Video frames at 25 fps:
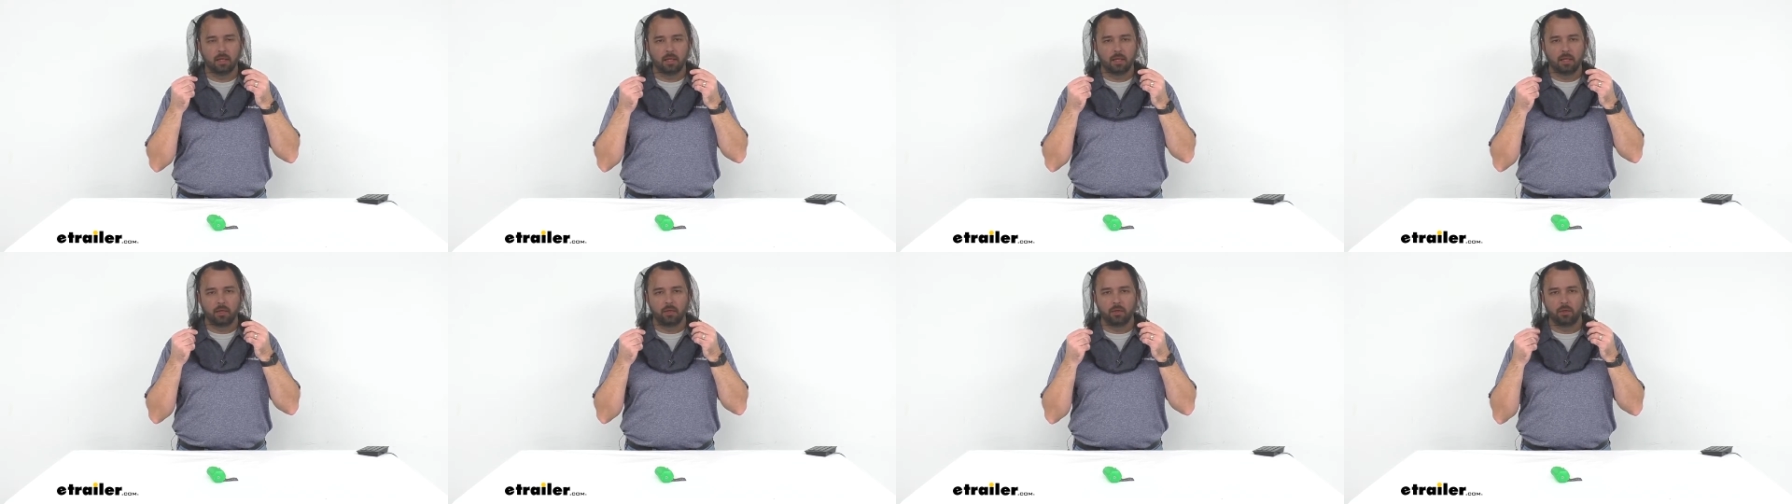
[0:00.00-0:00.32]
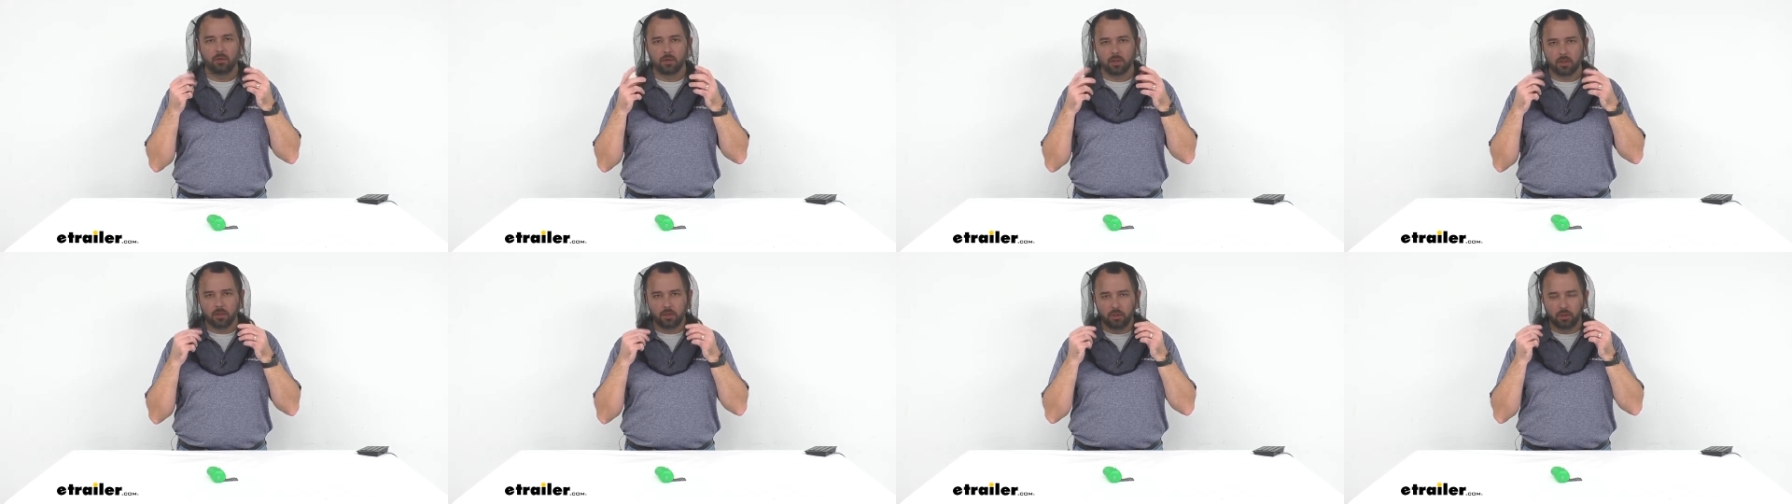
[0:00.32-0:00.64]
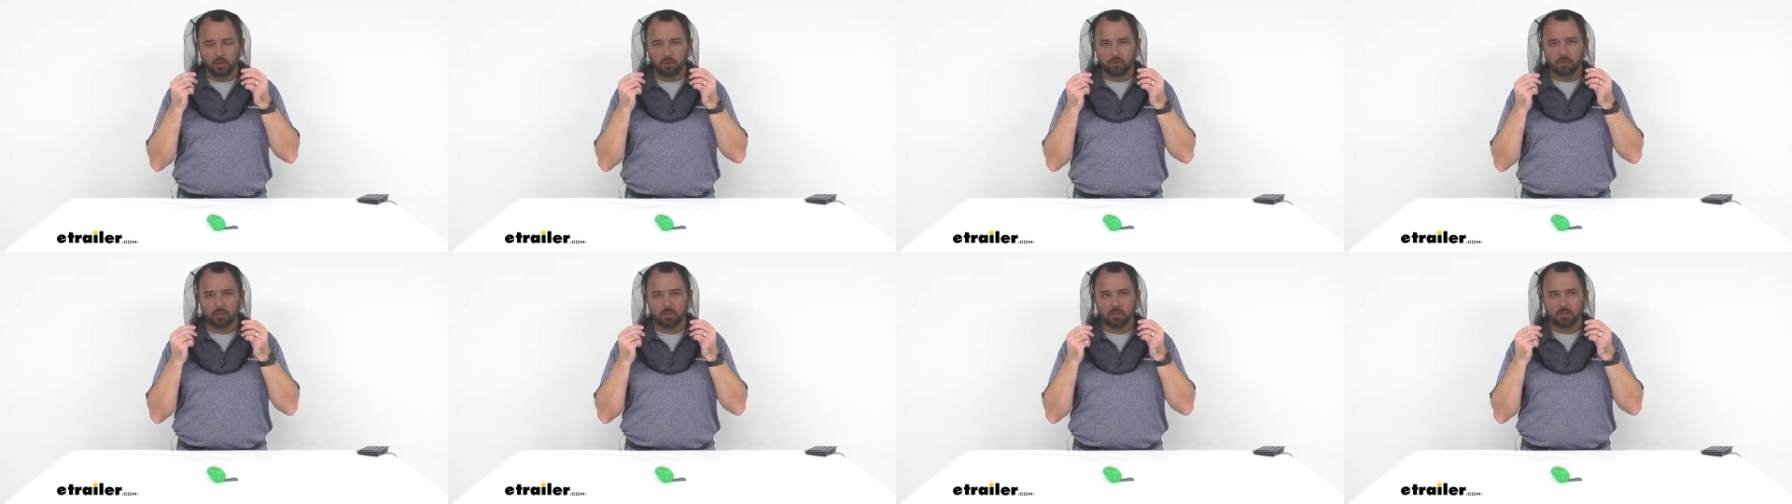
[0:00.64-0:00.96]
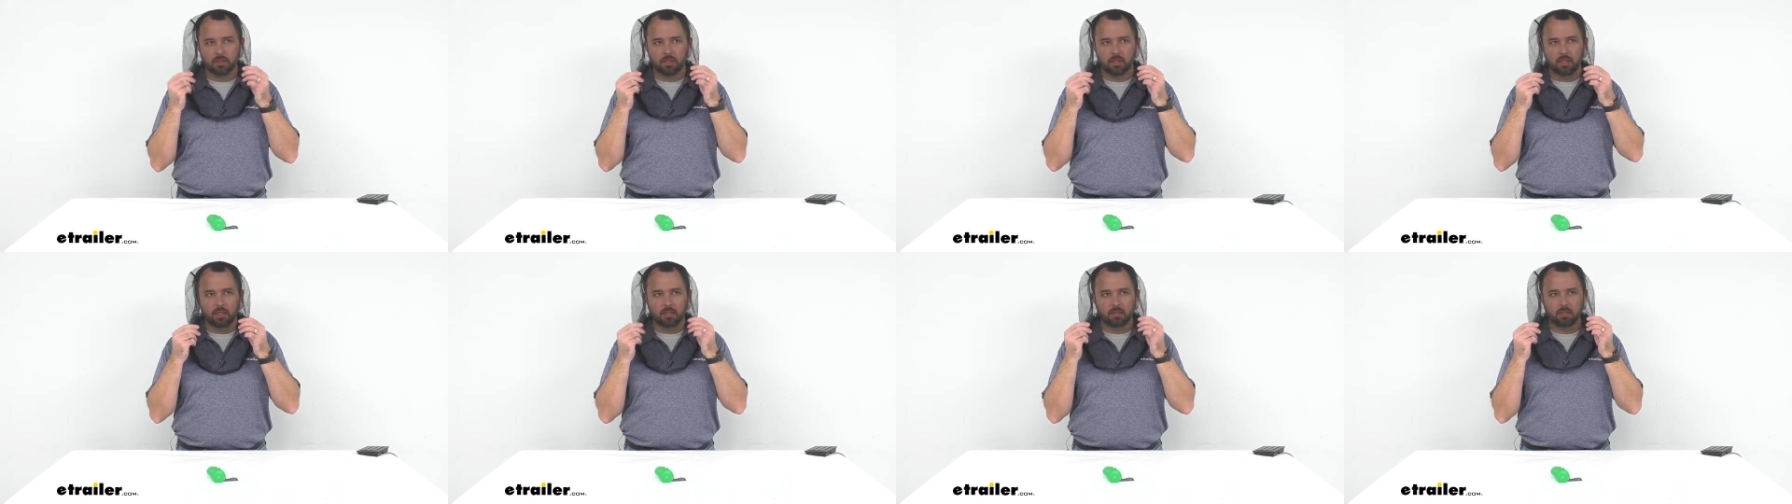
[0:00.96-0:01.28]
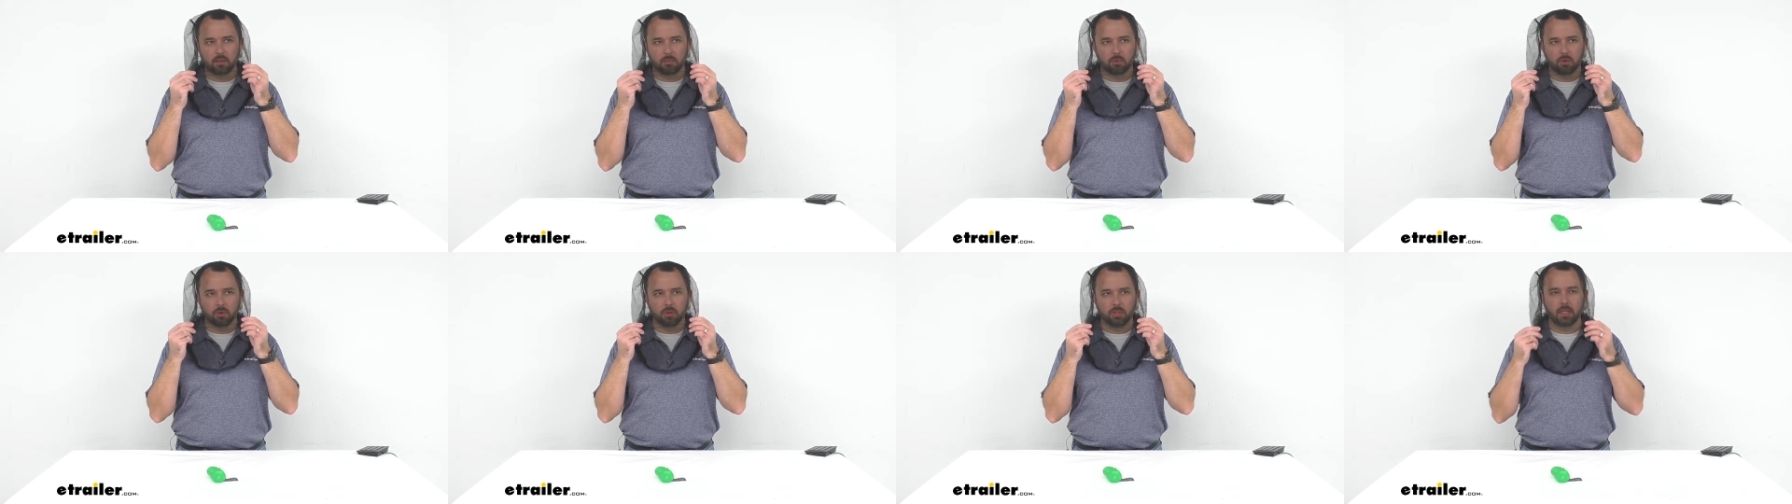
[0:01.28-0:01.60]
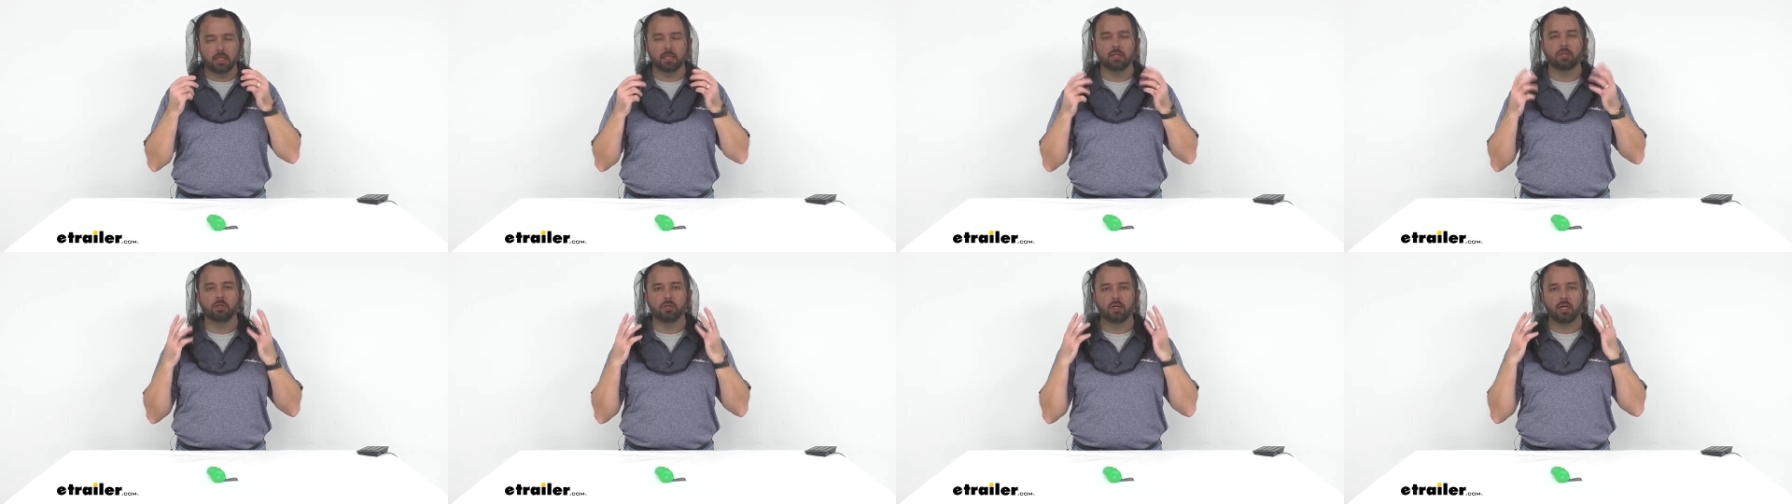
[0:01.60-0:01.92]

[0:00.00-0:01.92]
You can use this net to protect your